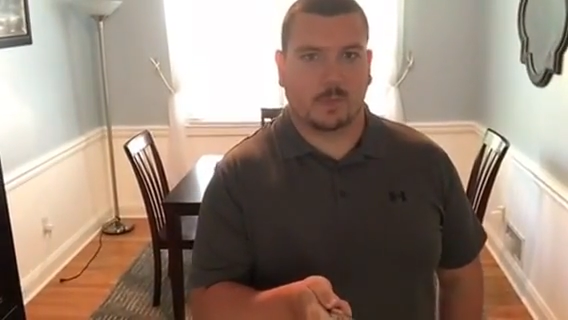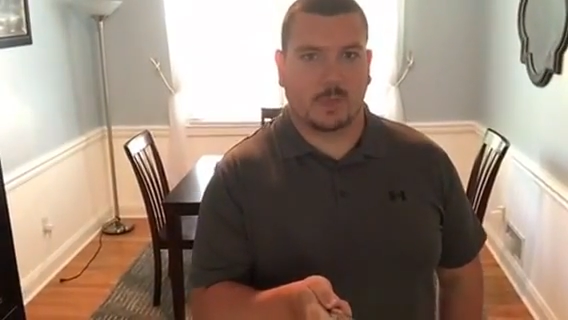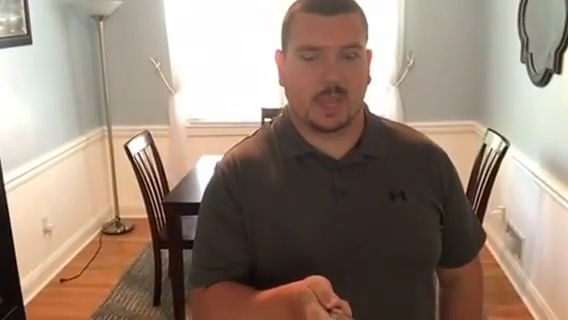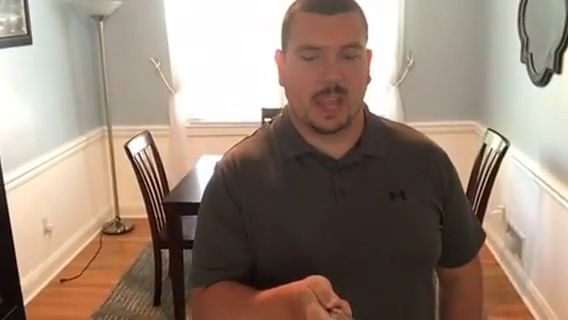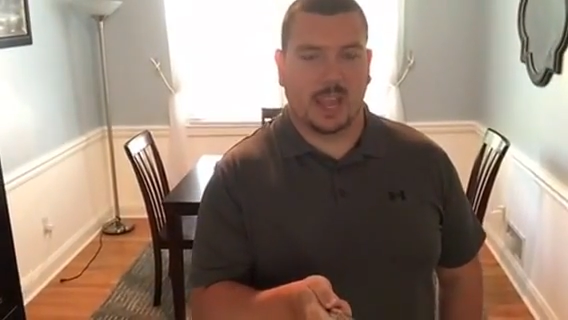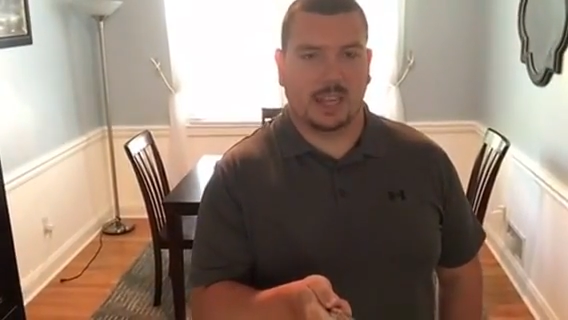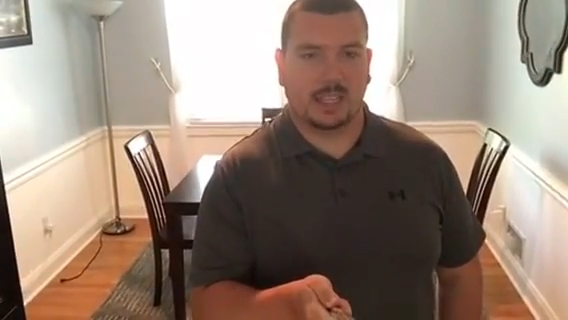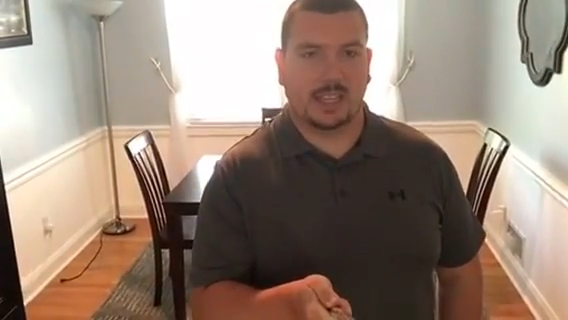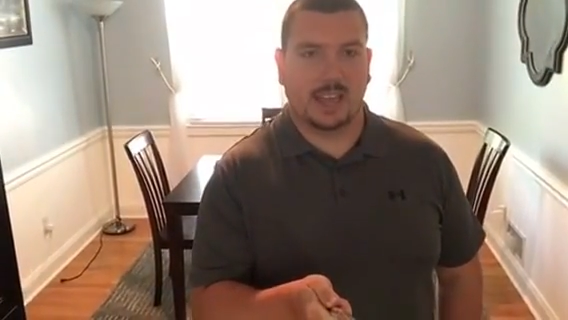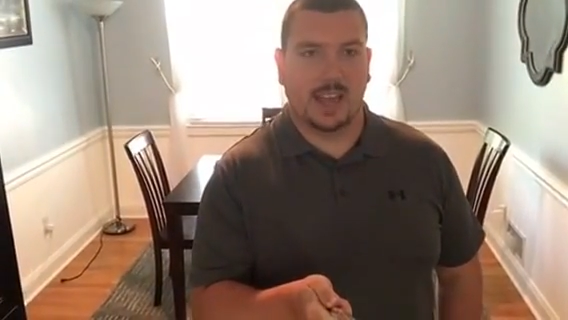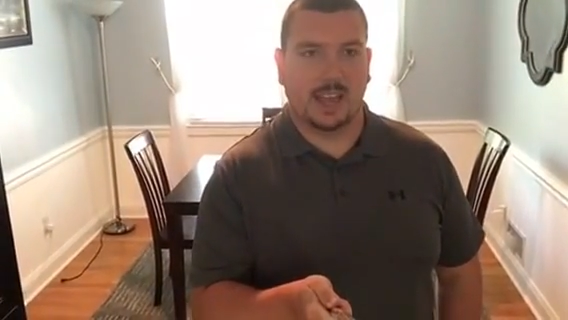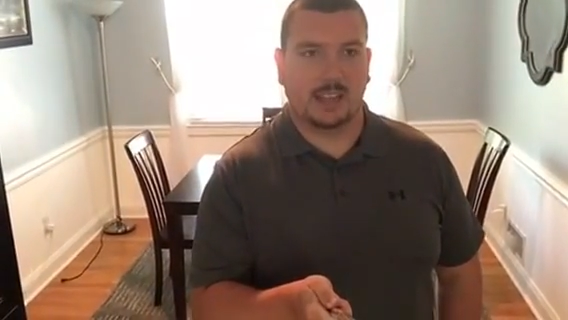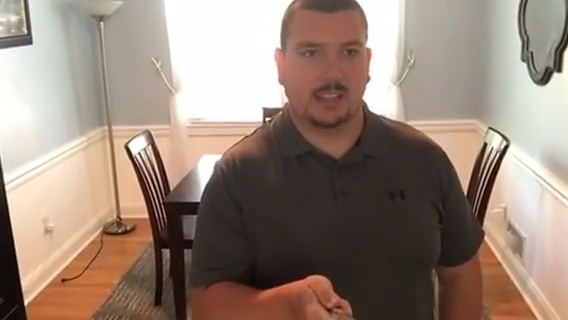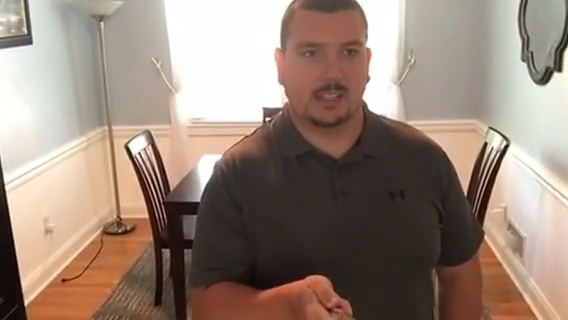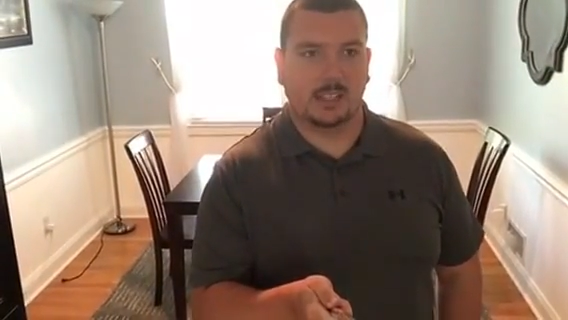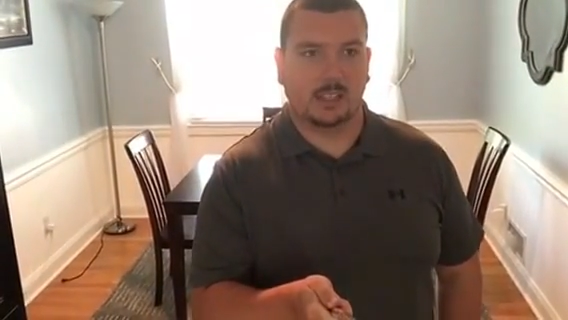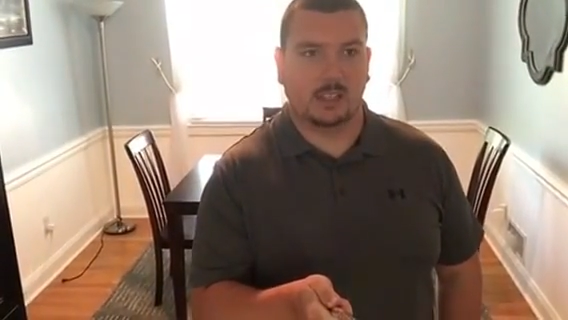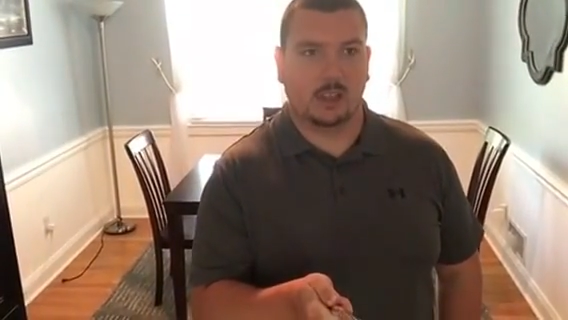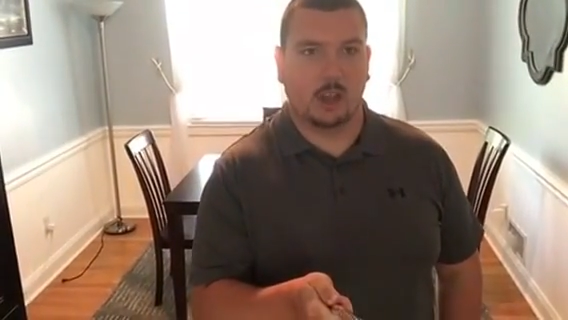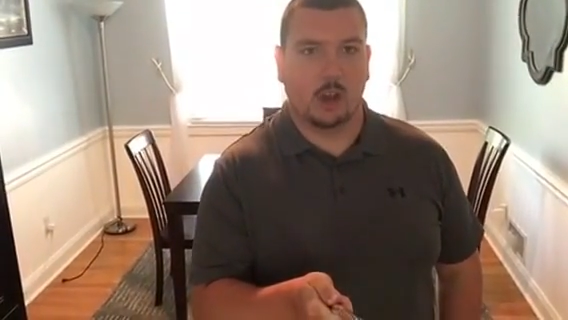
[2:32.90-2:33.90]
they tend
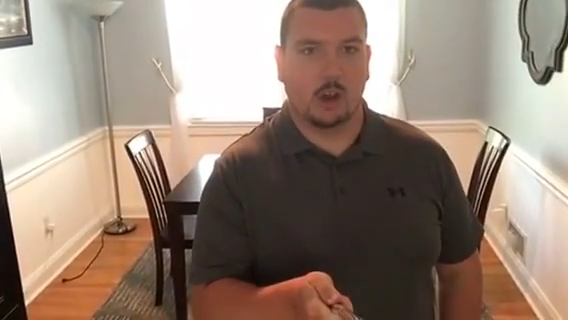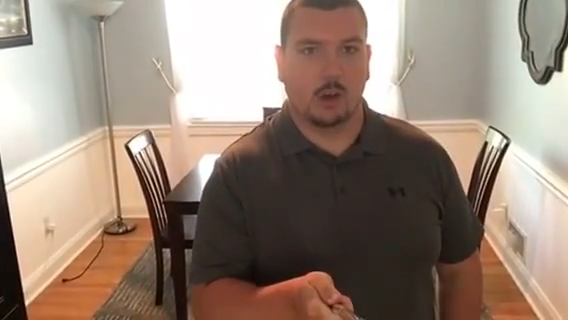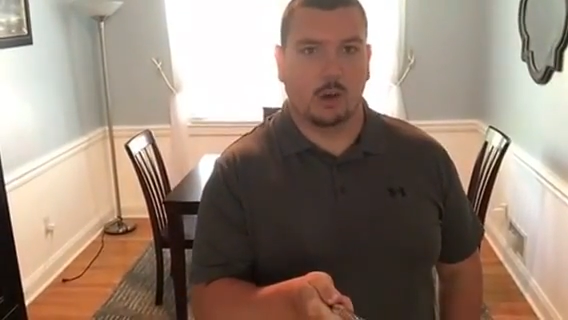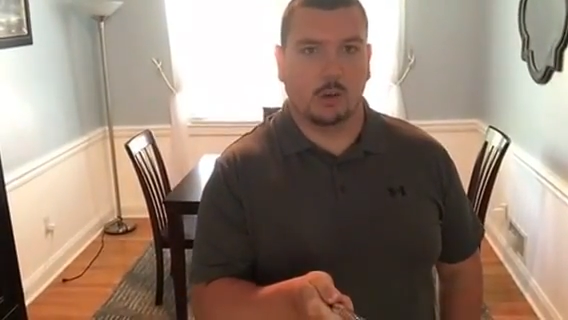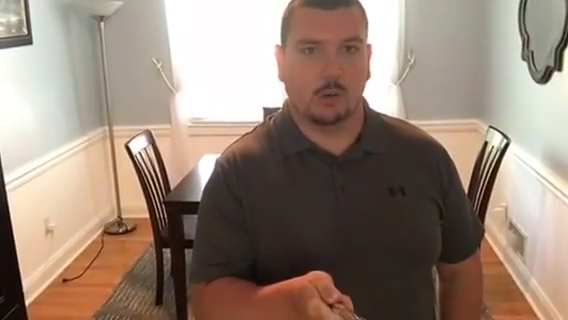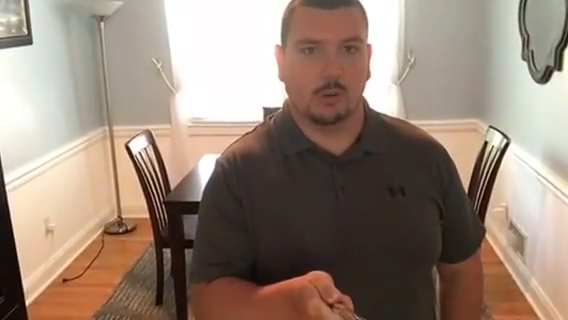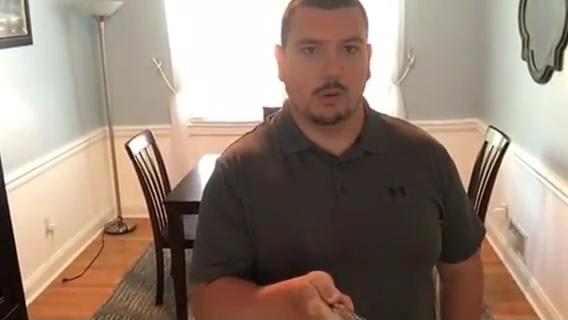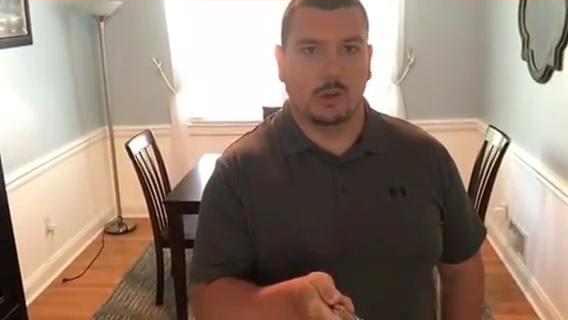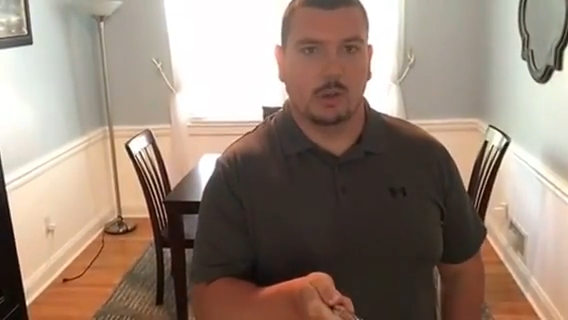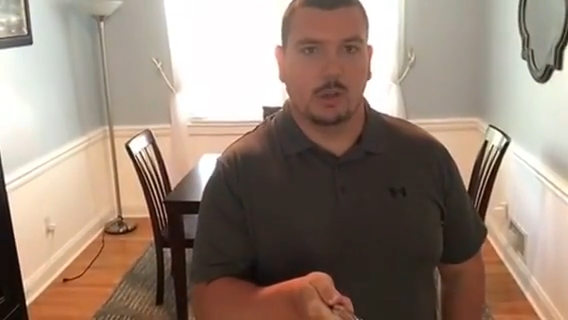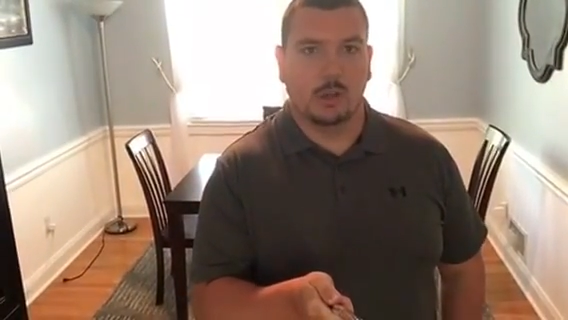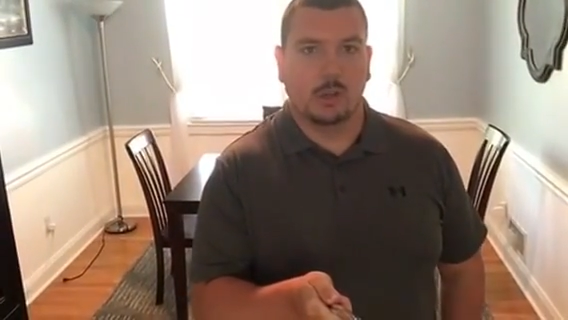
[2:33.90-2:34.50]
to go